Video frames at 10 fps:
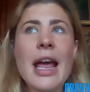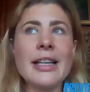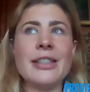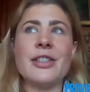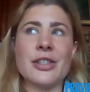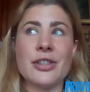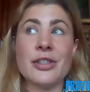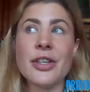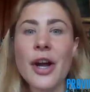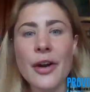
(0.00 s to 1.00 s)
is just
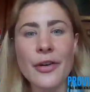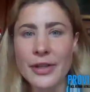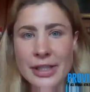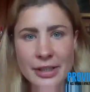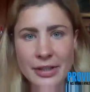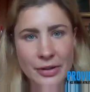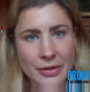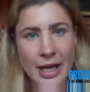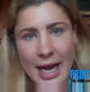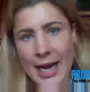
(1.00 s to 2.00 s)
so
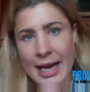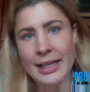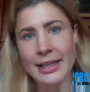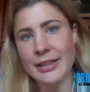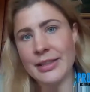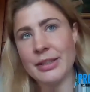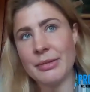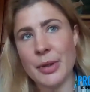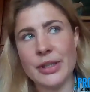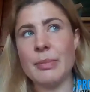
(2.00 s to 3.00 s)
physical and
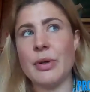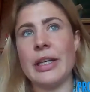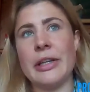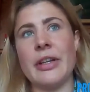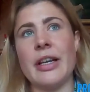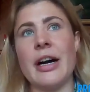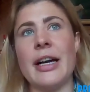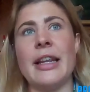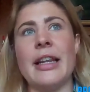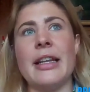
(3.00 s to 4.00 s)
puts her body on the
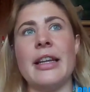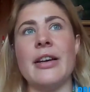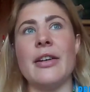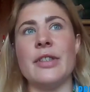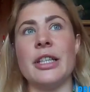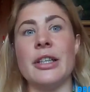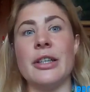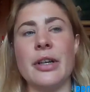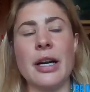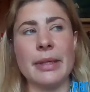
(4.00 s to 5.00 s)
line. Then obviously
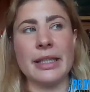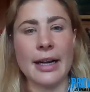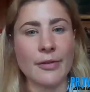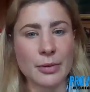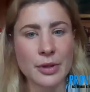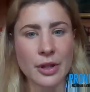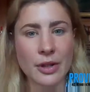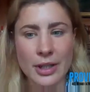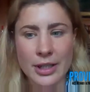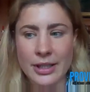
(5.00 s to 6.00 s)
Lou coming down from
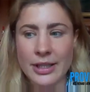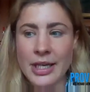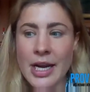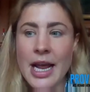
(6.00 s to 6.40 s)
Scotland.